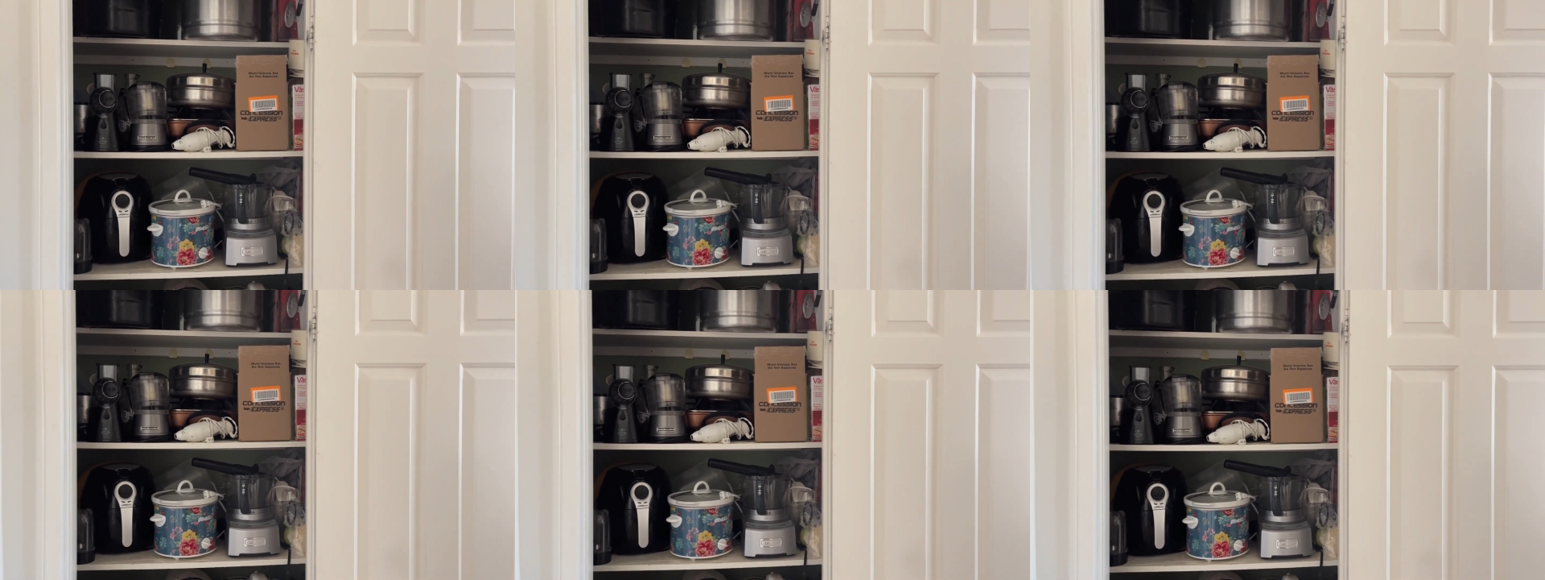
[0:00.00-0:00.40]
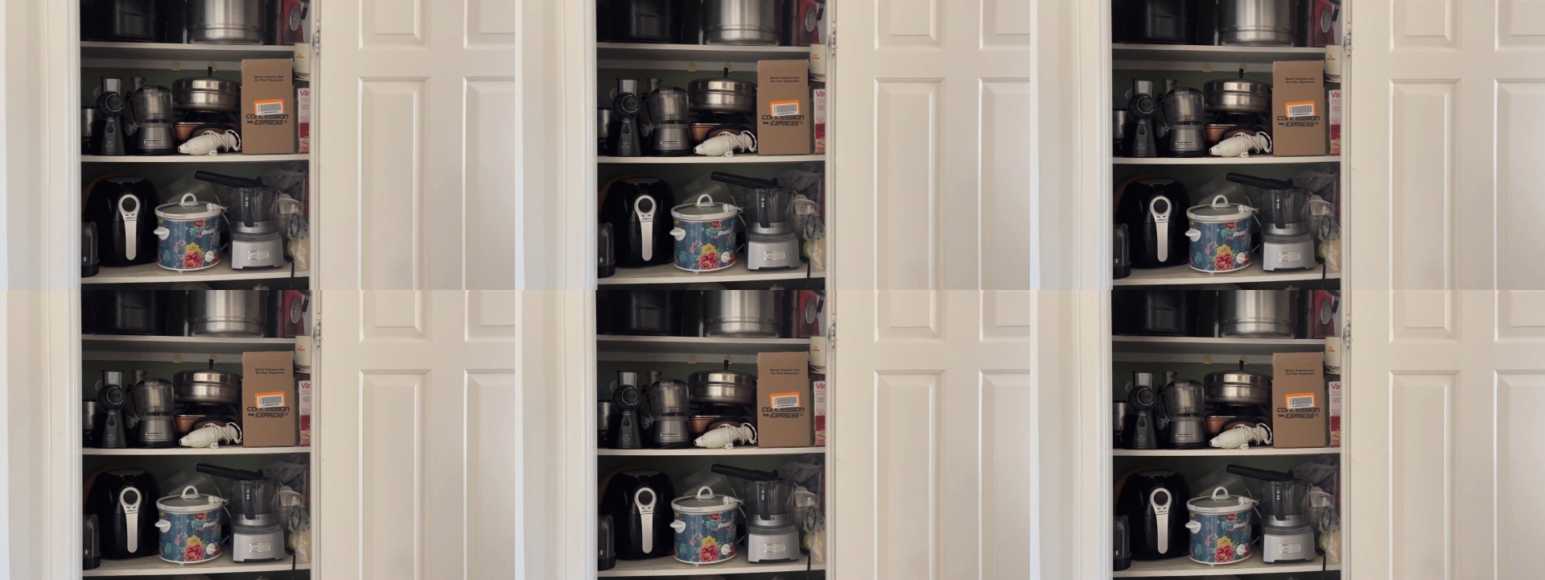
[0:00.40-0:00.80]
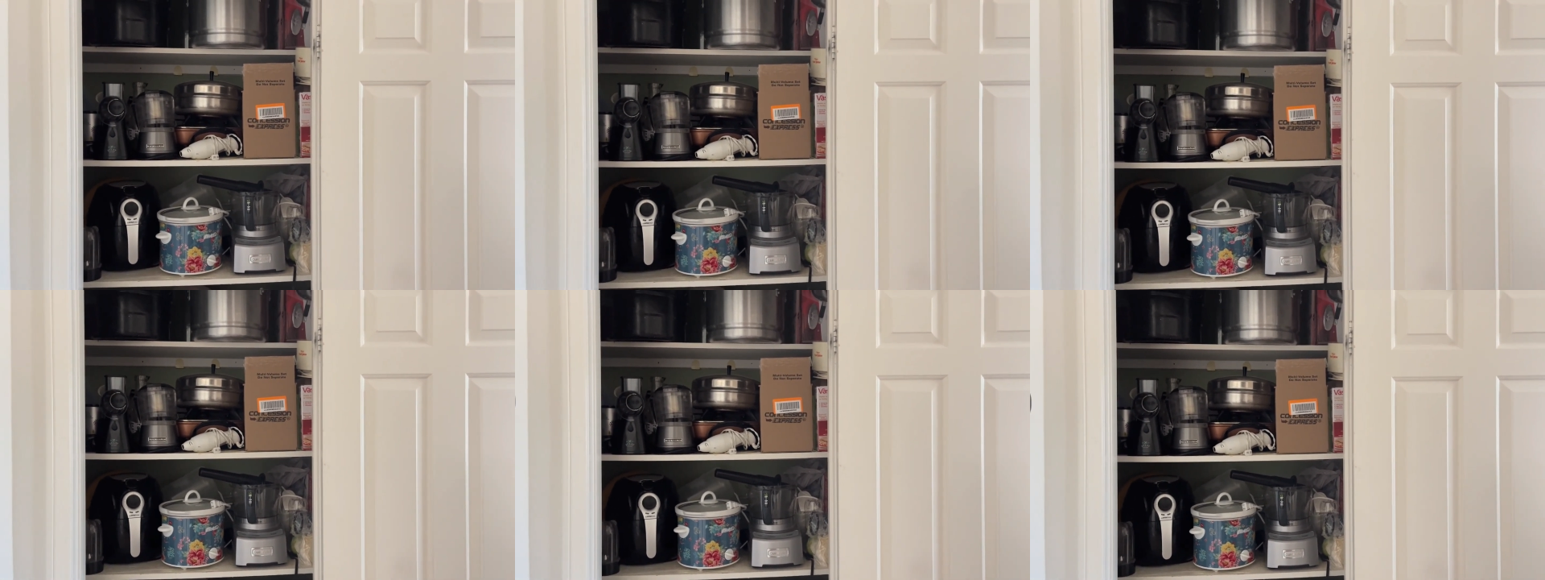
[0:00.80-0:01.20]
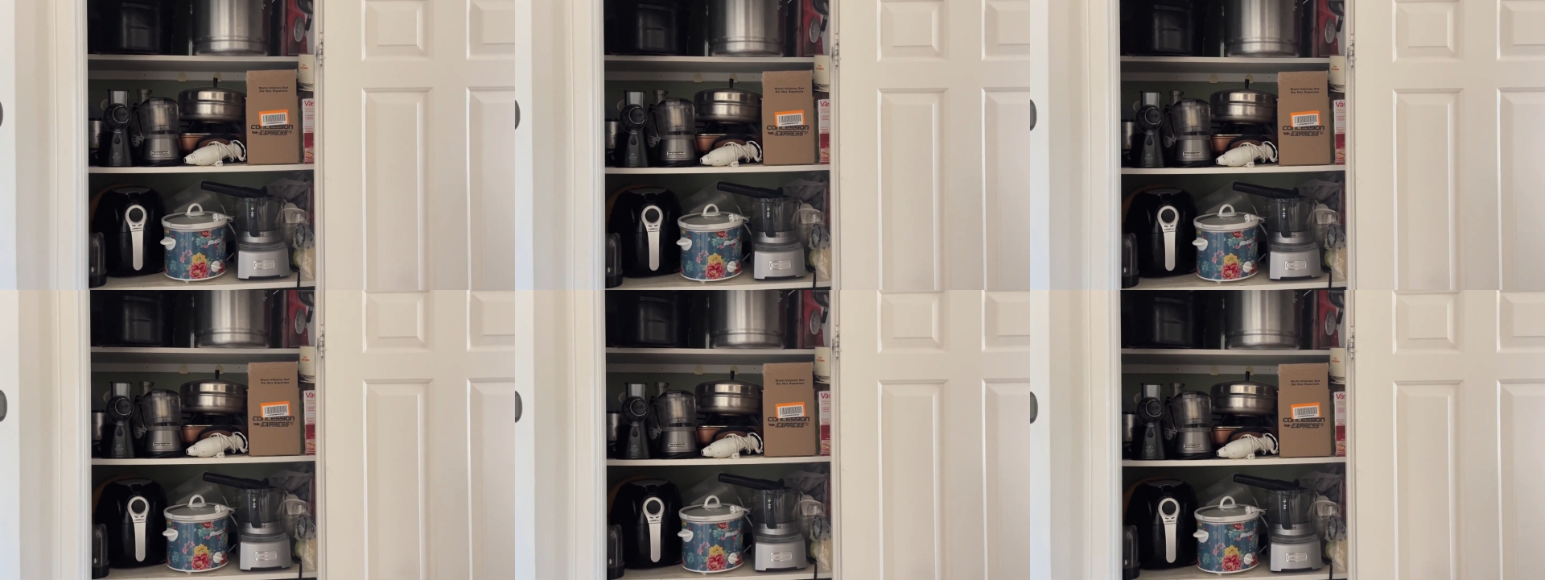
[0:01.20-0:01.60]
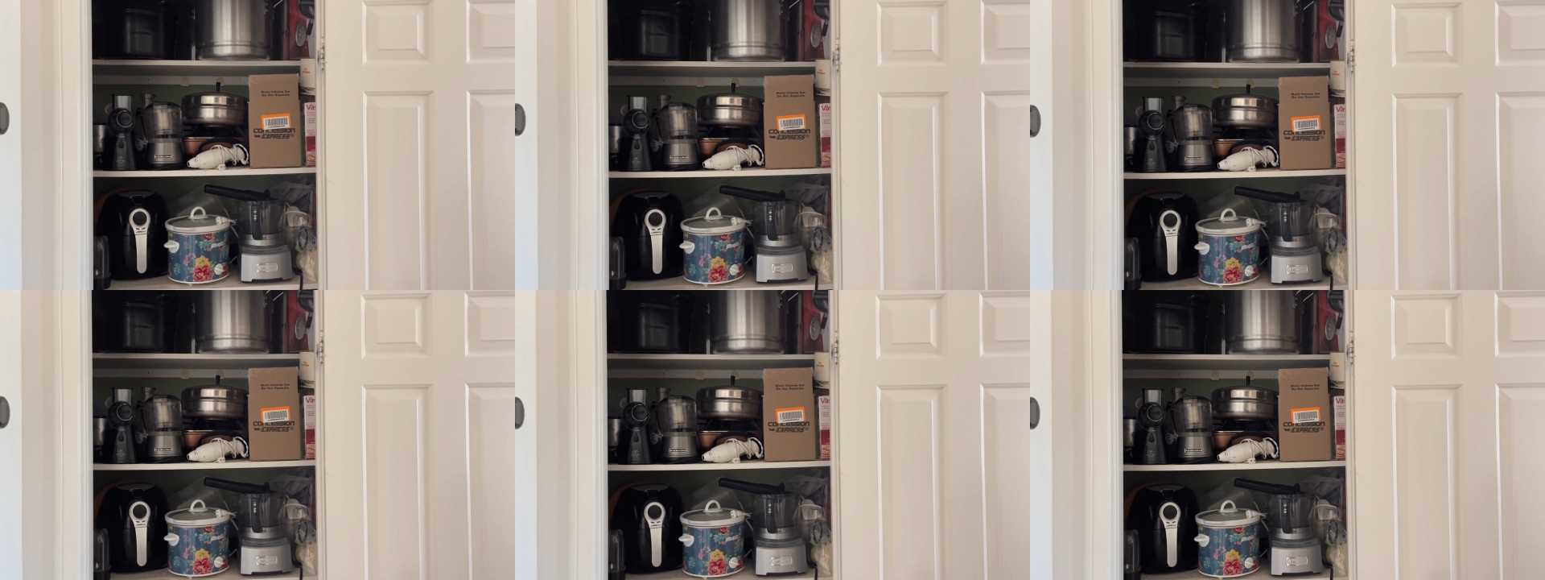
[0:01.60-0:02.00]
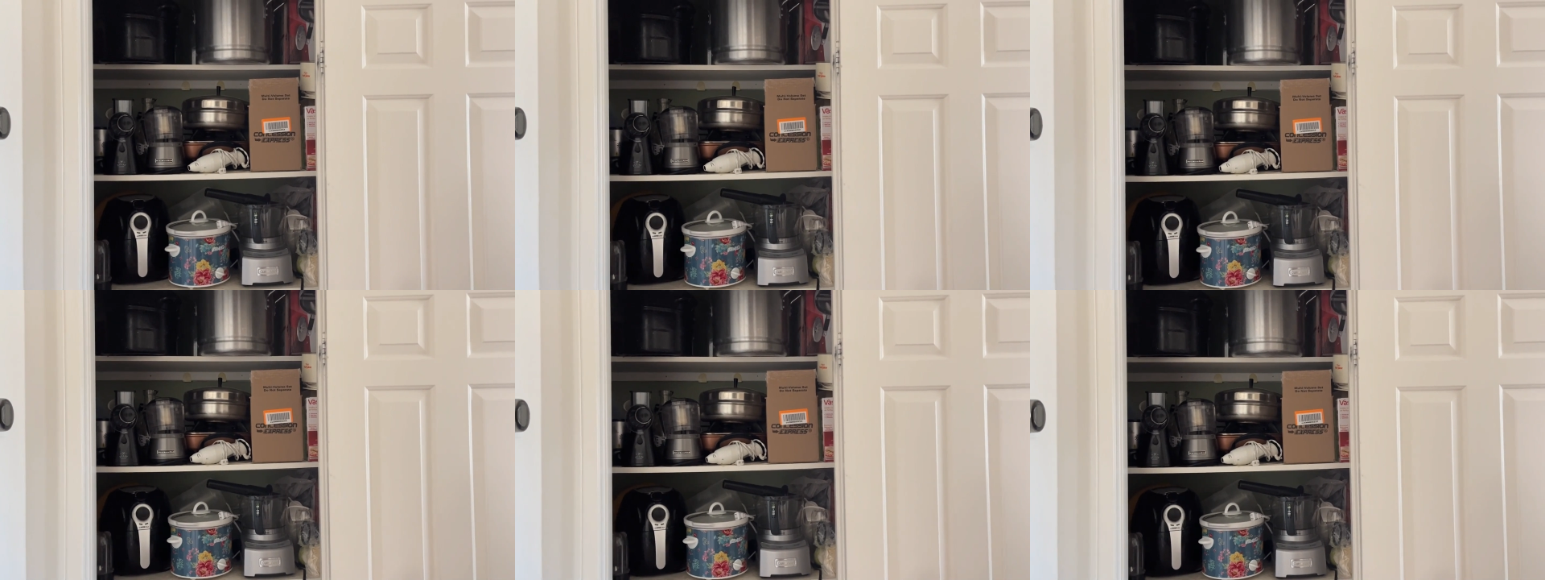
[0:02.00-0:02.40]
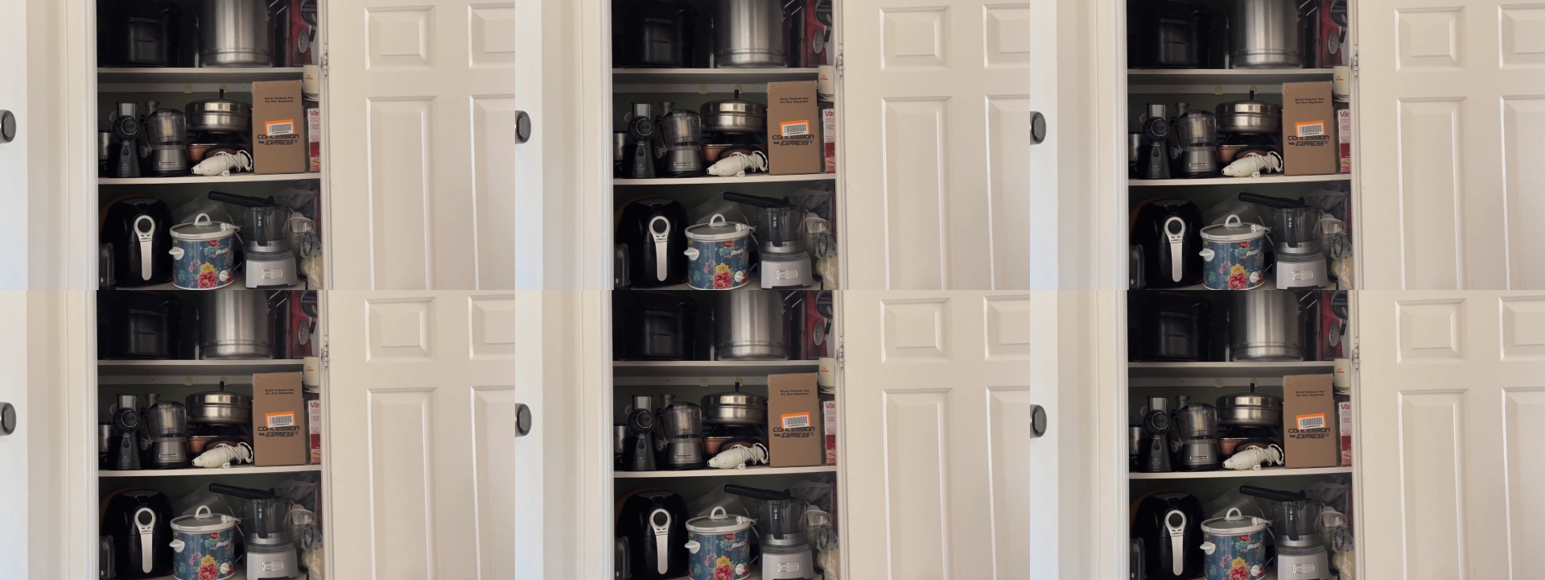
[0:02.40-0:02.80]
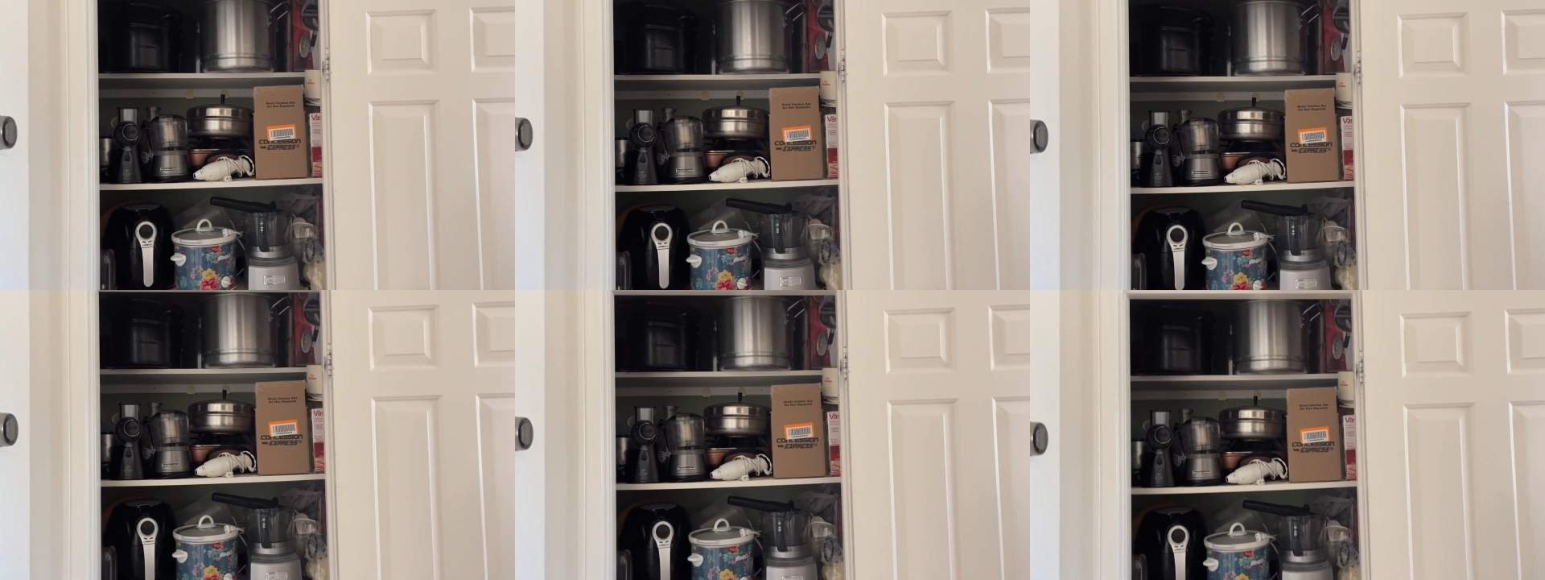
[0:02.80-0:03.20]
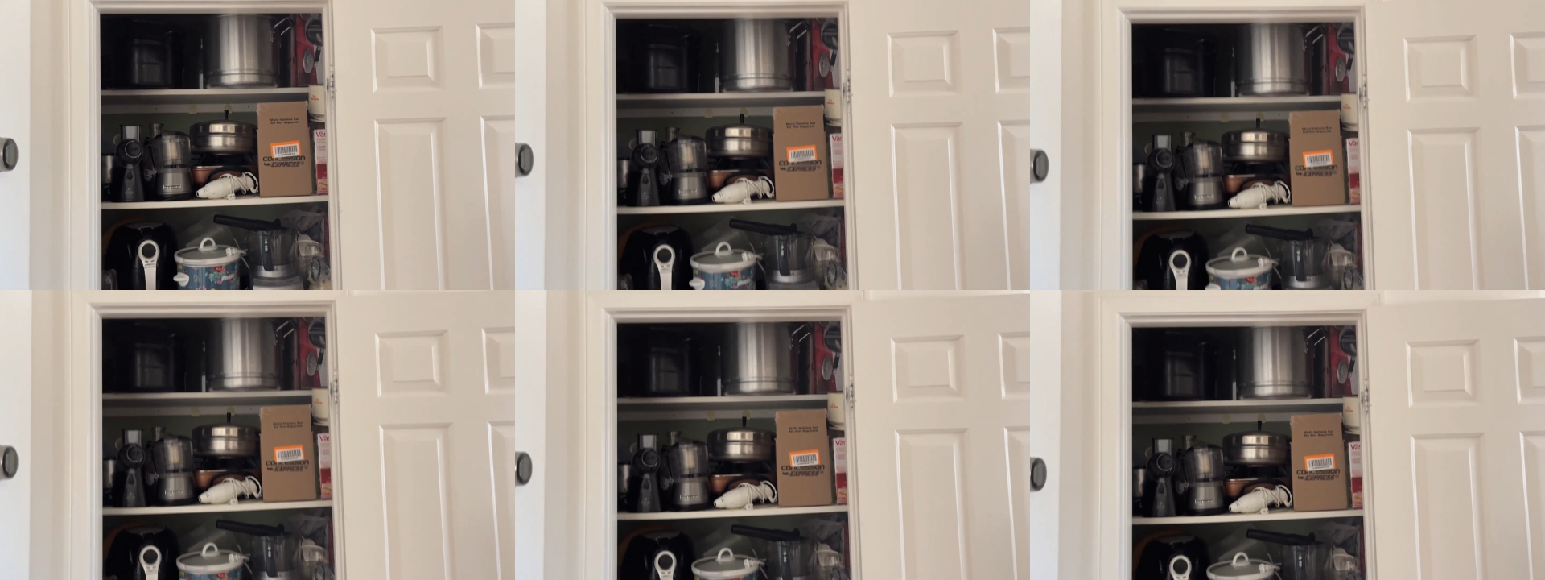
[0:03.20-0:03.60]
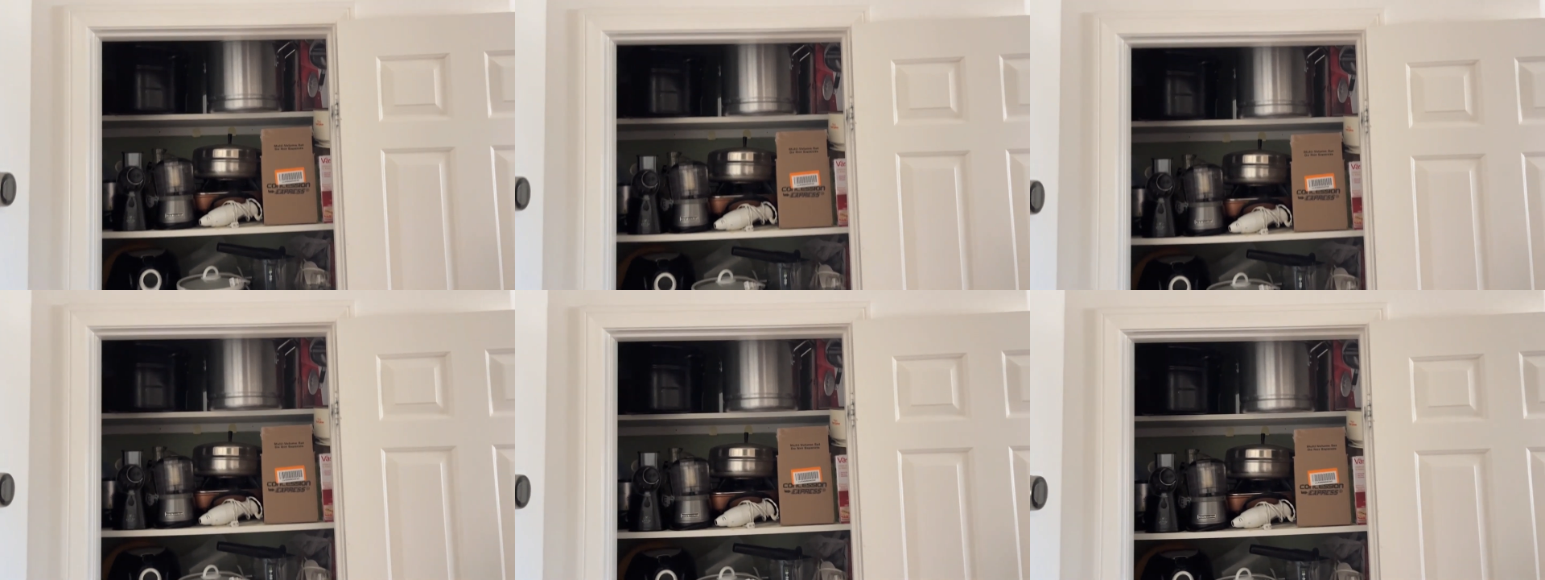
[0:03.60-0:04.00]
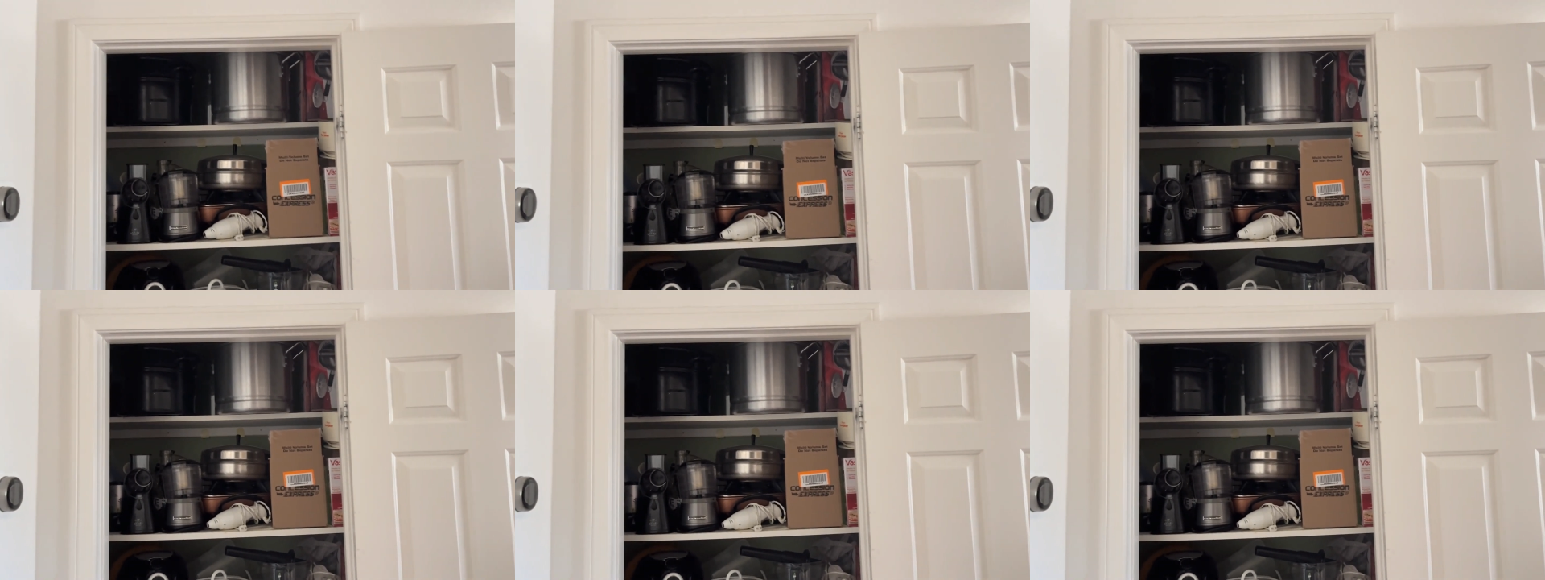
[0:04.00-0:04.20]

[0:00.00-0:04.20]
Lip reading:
(no speaker visible)